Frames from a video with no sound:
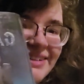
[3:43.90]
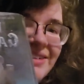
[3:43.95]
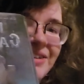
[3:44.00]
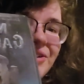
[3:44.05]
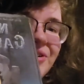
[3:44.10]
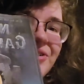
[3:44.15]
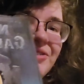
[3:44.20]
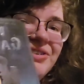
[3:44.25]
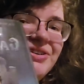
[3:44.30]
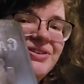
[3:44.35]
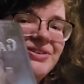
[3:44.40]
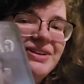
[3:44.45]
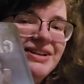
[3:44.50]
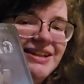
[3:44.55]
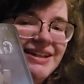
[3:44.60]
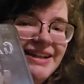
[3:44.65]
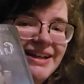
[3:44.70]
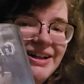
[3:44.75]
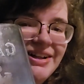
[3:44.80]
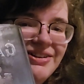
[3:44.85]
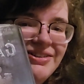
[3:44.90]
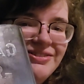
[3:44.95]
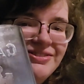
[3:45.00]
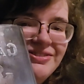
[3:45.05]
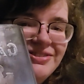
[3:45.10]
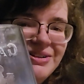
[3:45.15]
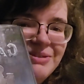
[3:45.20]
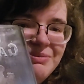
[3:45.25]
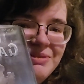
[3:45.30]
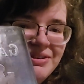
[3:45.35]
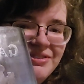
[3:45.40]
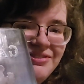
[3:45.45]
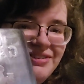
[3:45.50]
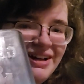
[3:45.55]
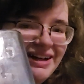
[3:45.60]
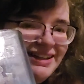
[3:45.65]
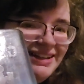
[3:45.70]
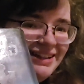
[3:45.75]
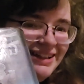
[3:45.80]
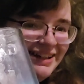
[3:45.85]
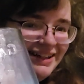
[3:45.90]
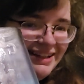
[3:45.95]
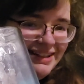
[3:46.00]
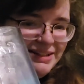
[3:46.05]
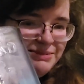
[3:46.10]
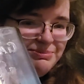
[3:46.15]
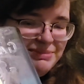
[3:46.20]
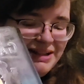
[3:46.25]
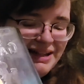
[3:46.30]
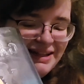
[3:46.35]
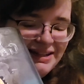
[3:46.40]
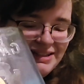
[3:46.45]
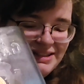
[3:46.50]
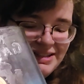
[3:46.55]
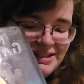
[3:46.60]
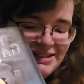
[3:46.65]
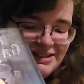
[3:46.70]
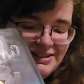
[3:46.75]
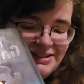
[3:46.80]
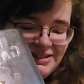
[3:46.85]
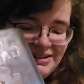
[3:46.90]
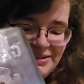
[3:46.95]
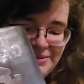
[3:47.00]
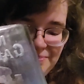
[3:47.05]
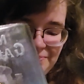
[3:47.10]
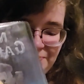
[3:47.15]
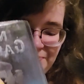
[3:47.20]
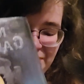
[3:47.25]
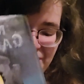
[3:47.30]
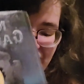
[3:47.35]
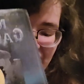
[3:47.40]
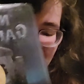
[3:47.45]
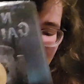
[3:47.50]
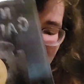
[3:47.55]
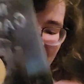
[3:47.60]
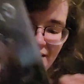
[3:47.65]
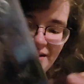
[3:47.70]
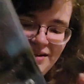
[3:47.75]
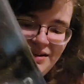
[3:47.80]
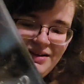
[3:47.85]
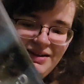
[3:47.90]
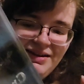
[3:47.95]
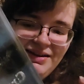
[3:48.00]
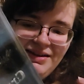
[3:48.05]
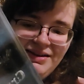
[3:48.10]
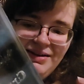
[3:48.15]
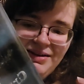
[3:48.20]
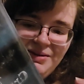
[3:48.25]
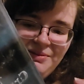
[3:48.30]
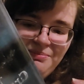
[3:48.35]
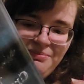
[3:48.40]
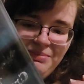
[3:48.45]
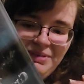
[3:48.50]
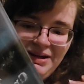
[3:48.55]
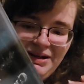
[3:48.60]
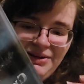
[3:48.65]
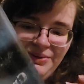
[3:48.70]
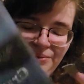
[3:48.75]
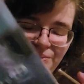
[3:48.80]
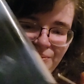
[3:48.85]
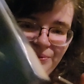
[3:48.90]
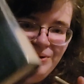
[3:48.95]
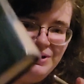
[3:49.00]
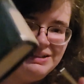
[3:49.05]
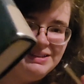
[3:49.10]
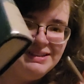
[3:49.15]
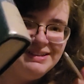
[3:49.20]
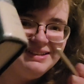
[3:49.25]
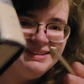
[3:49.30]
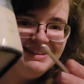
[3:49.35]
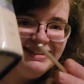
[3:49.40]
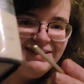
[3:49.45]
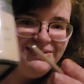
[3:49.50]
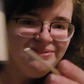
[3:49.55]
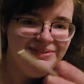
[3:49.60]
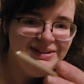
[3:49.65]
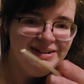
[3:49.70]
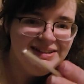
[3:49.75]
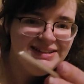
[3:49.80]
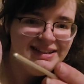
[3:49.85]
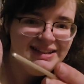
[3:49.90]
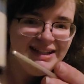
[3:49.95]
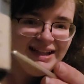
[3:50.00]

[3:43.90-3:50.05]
don't know if you can tell from the fact that it has plastic on it, but it was a